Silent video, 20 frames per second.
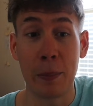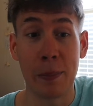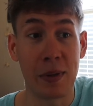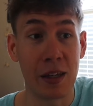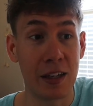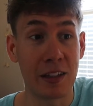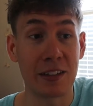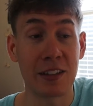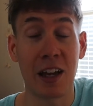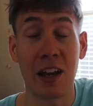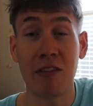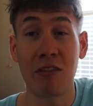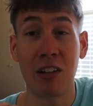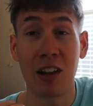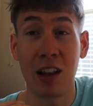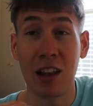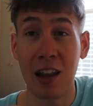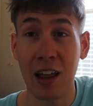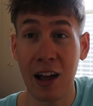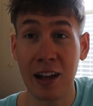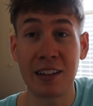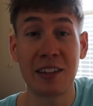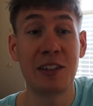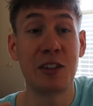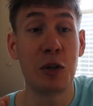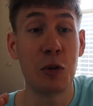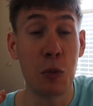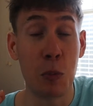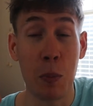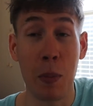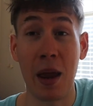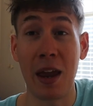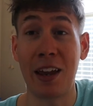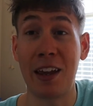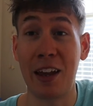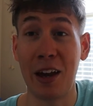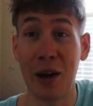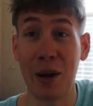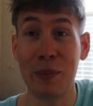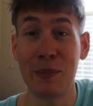because I have a lot to
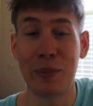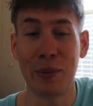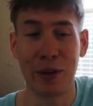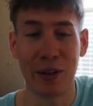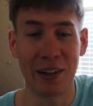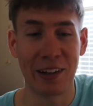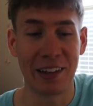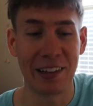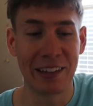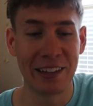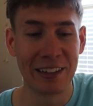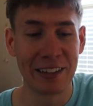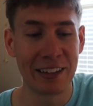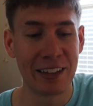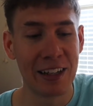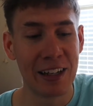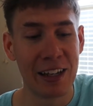make up on it.